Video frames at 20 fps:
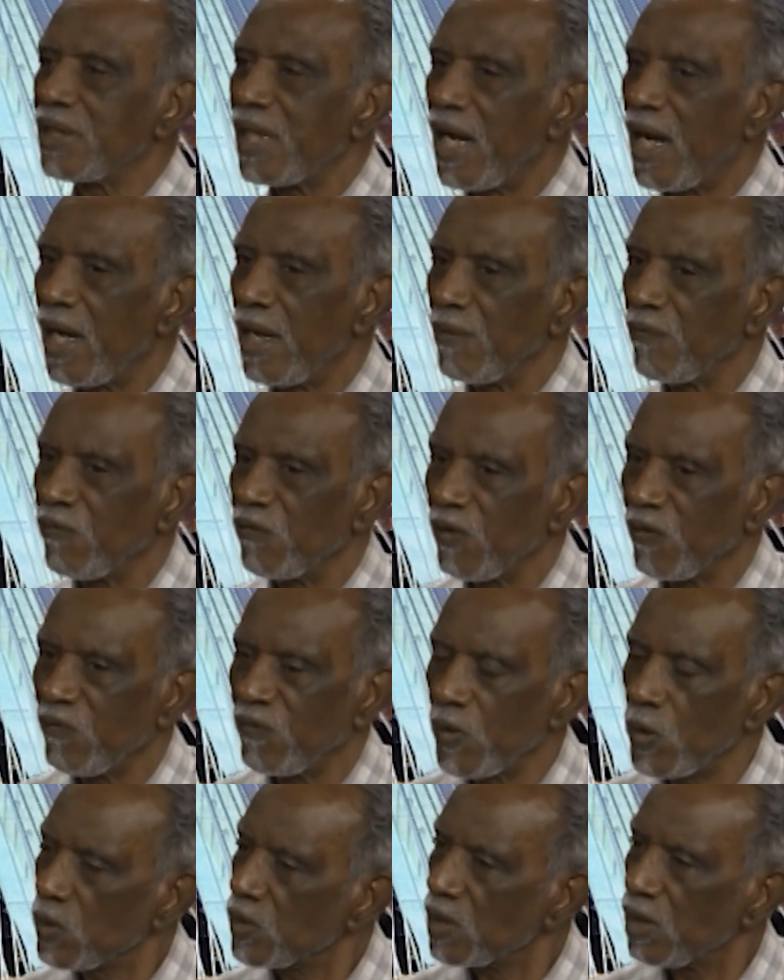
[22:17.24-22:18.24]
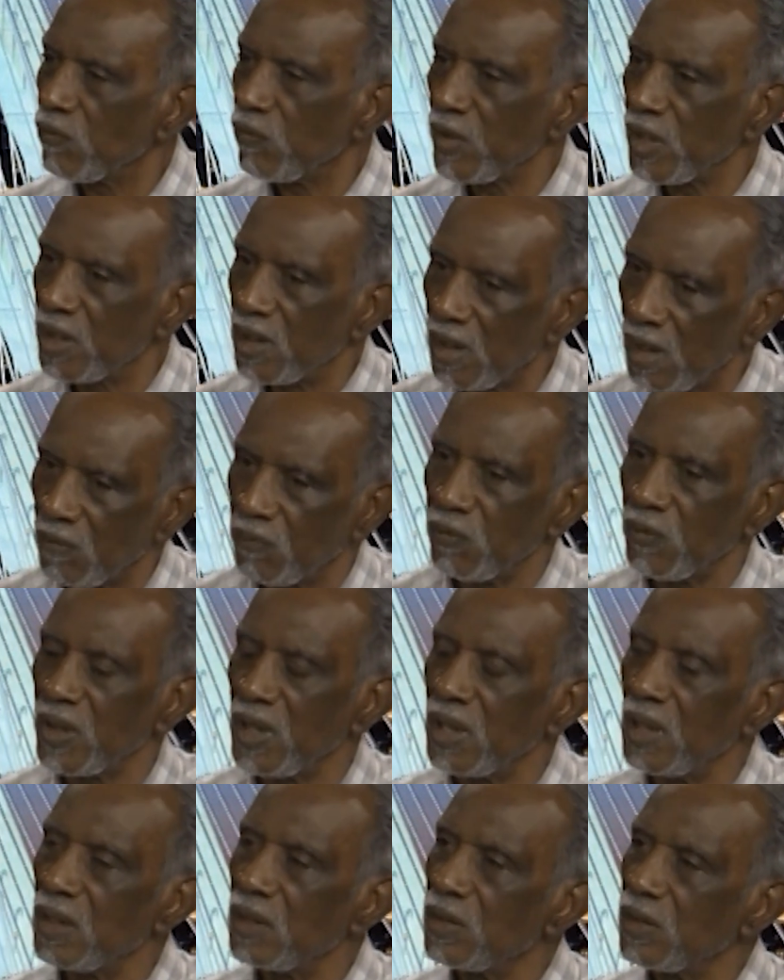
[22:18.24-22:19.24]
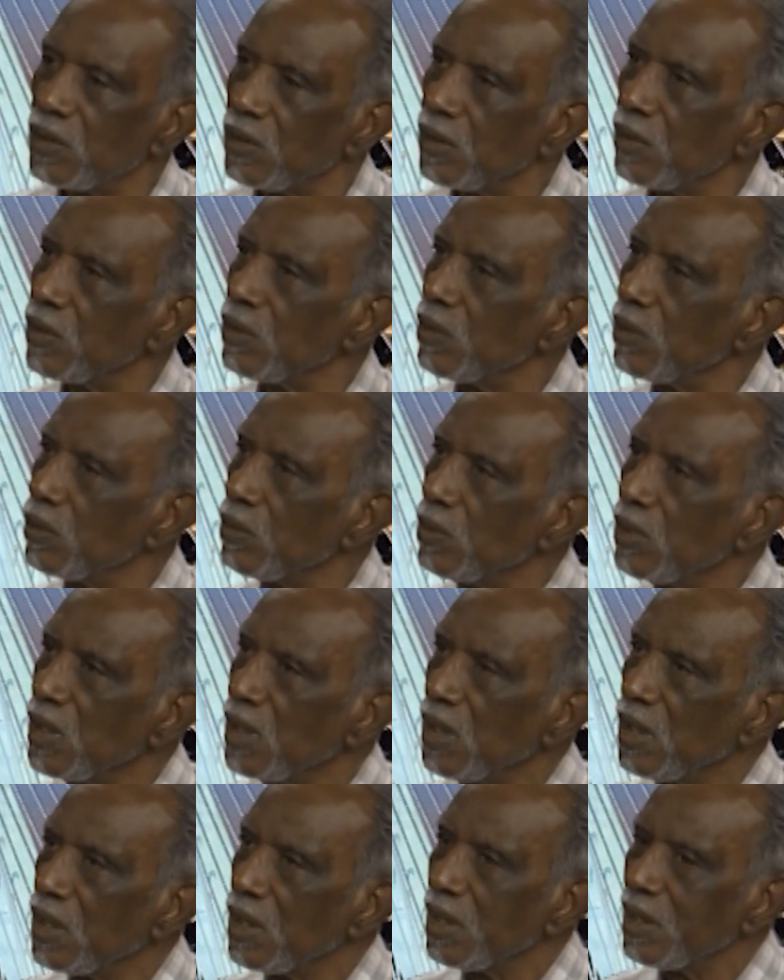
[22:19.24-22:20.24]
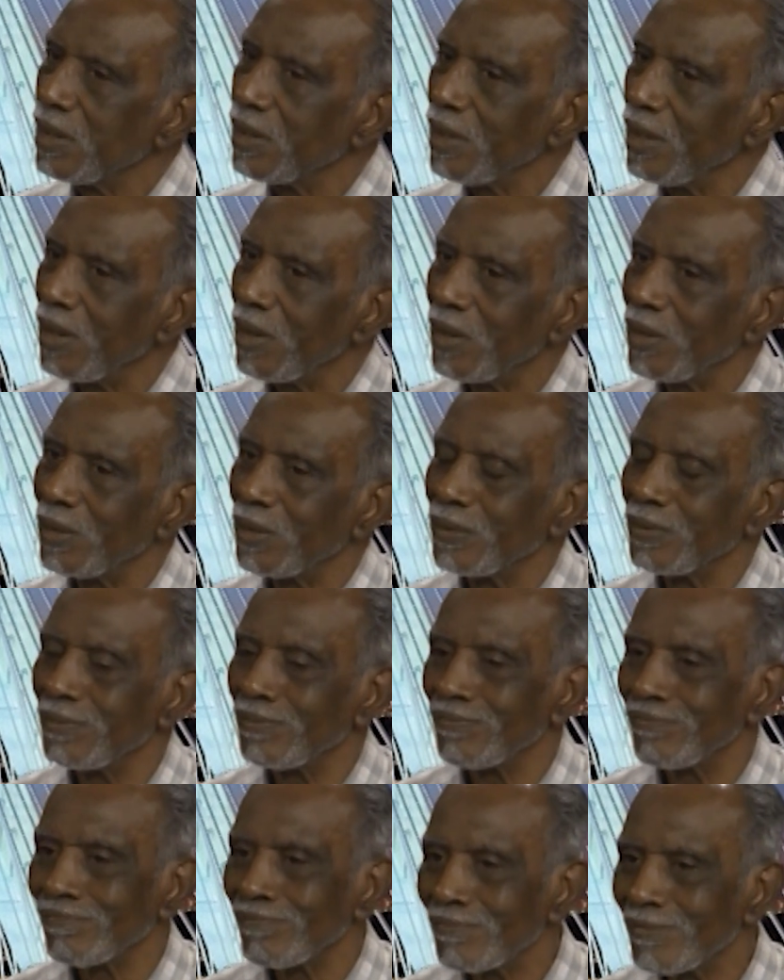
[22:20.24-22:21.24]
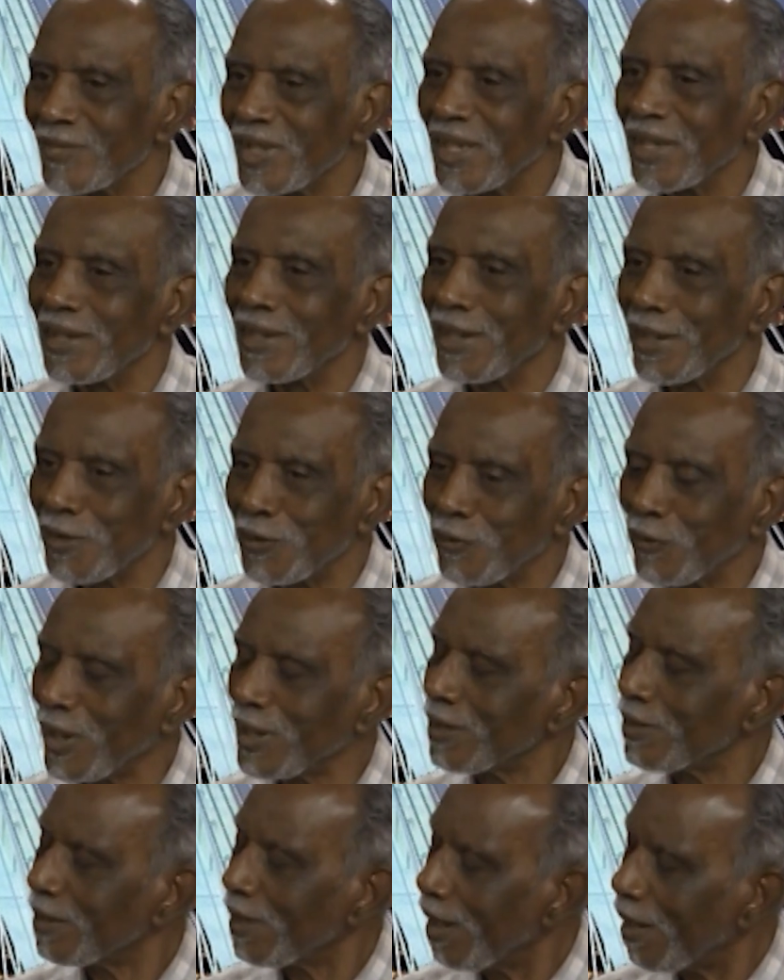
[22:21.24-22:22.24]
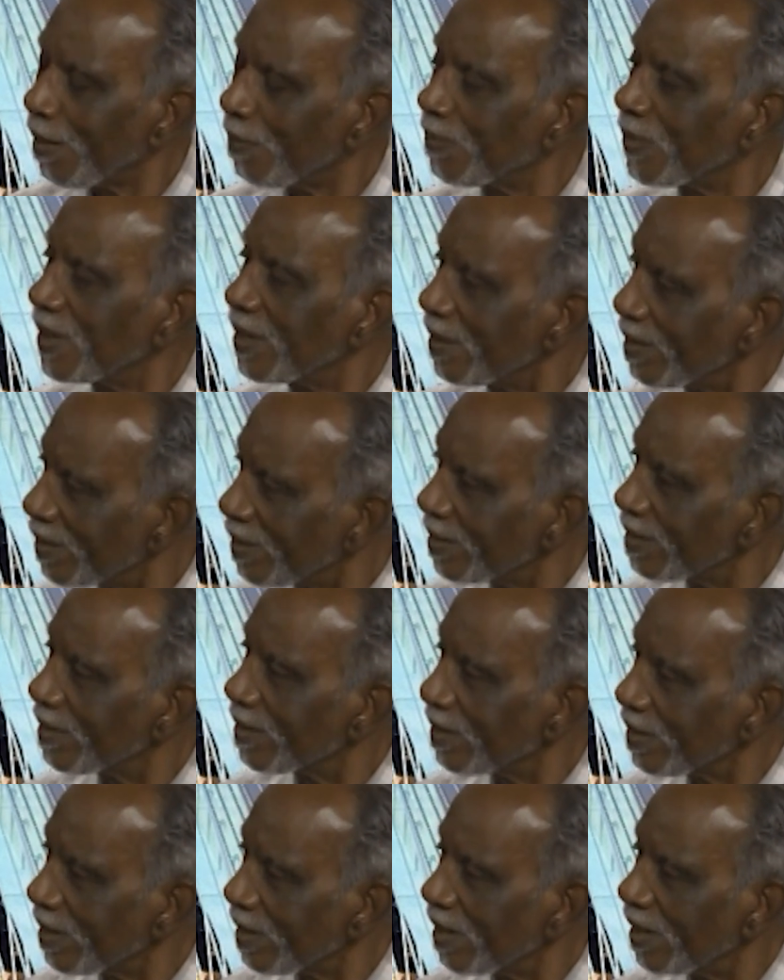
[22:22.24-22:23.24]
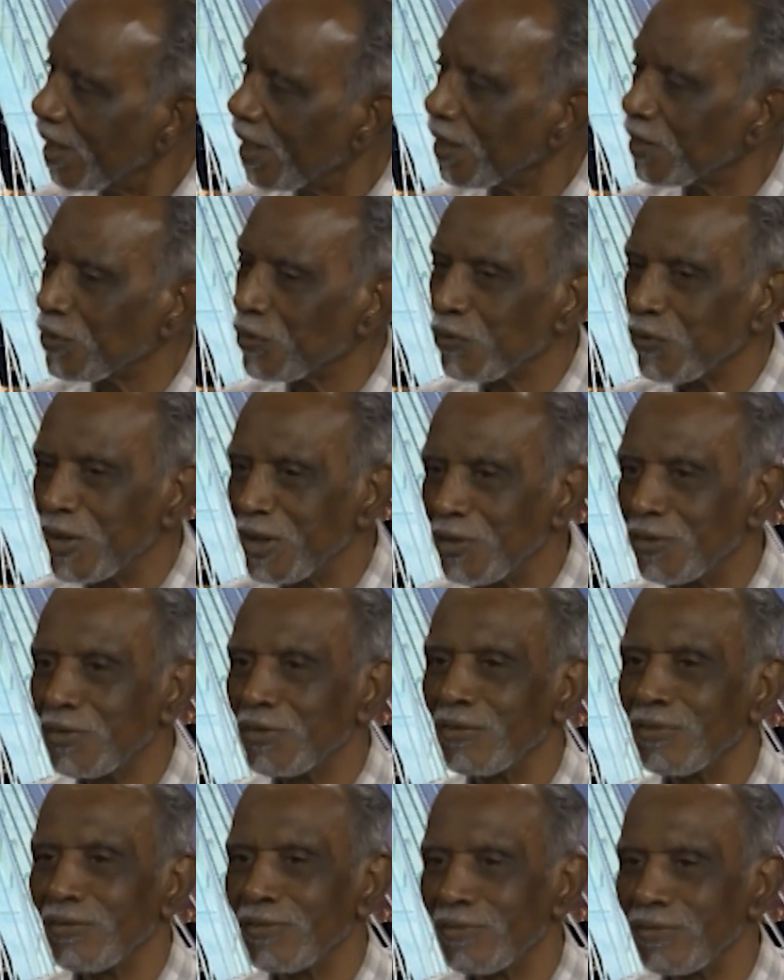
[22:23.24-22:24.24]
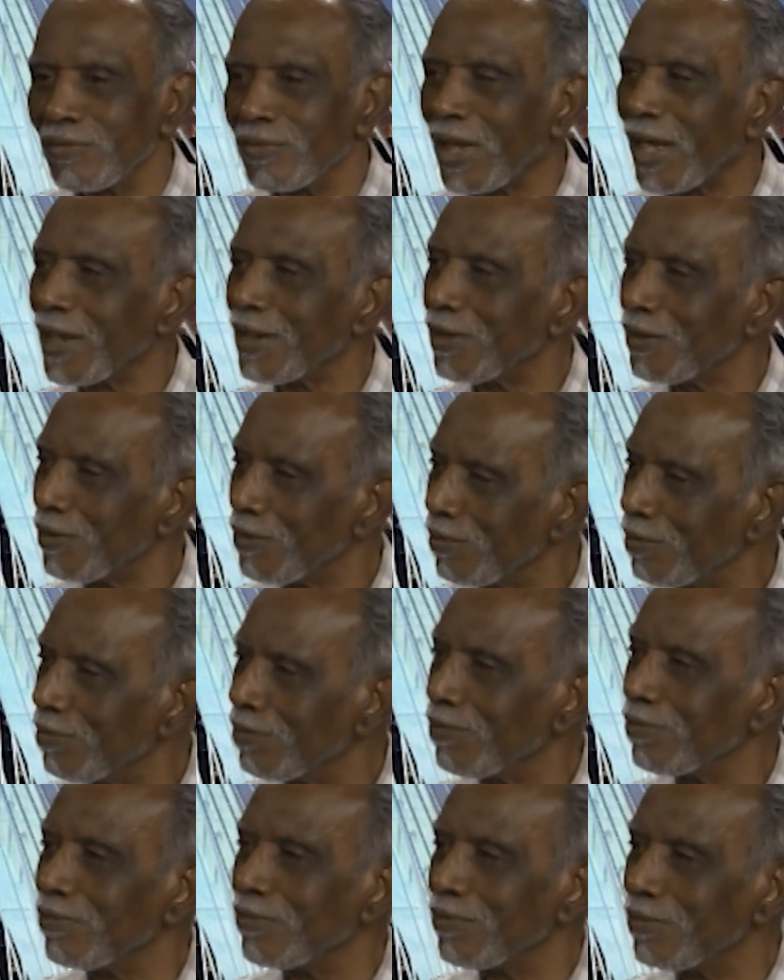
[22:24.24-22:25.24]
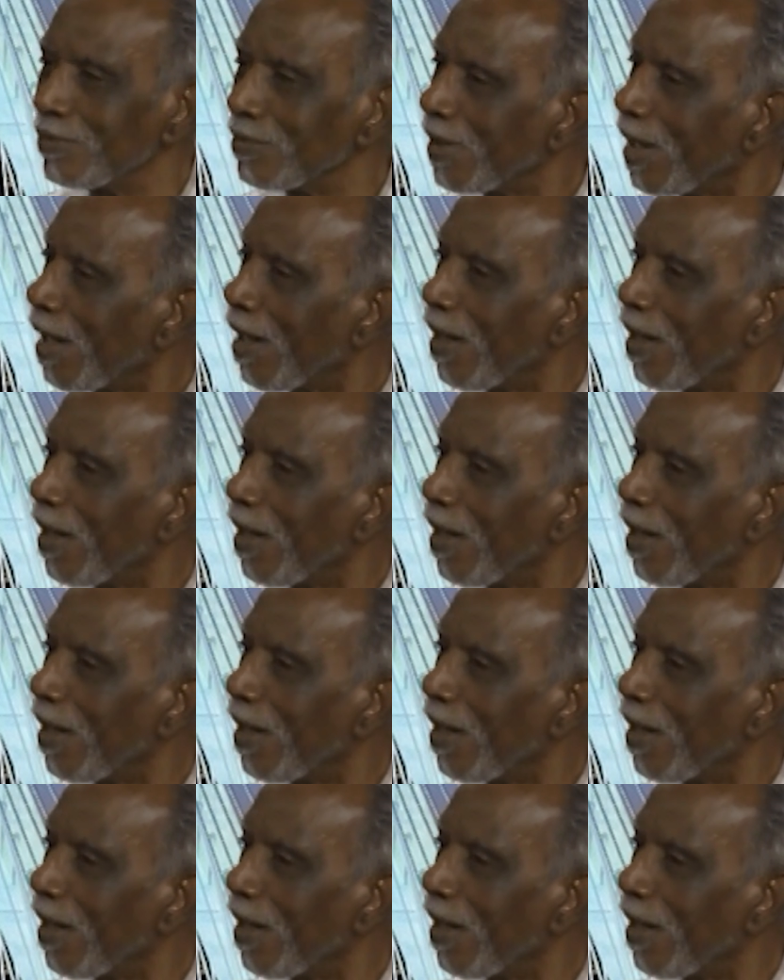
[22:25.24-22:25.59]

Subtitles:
a time for folks in recovery to, you know, get dressed up, mm-hmm. let us treat you like you